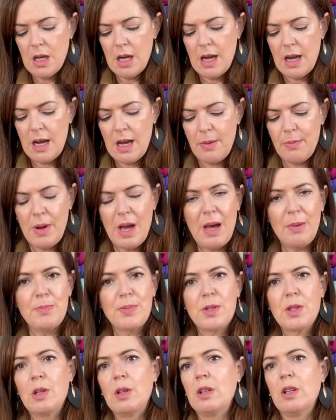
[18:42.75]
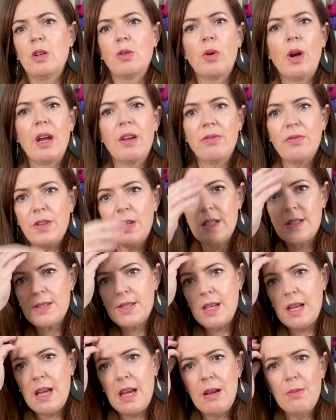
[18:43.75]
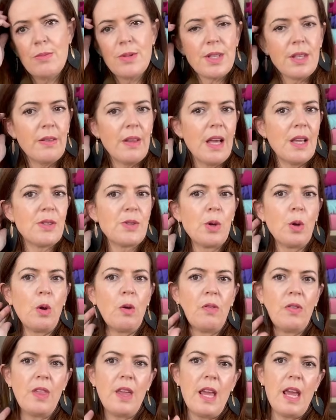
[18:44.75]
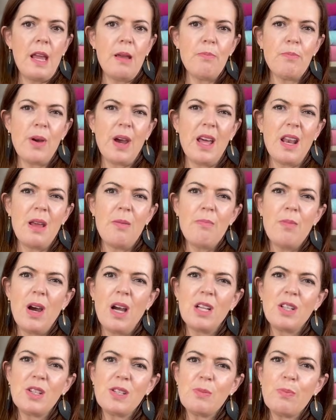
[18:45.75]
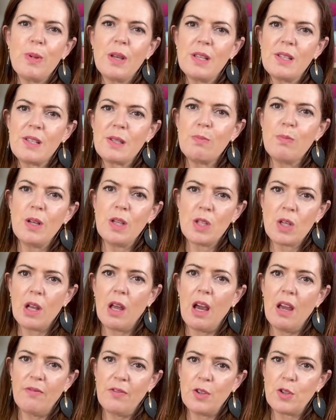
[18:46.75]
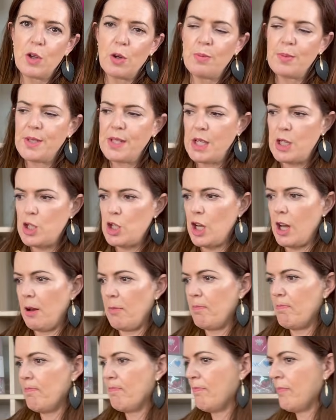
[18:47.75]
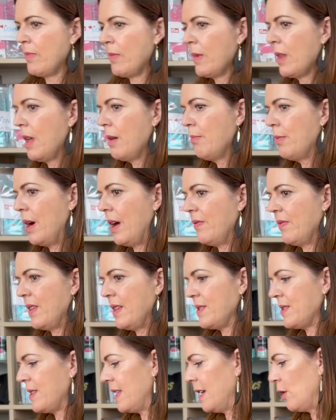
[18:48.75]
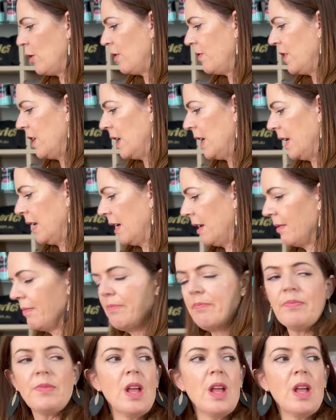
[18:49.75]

Absolutely great for your seams and that sort of thing, but it might just be a smidge light for top stitching, but it's there if you need it.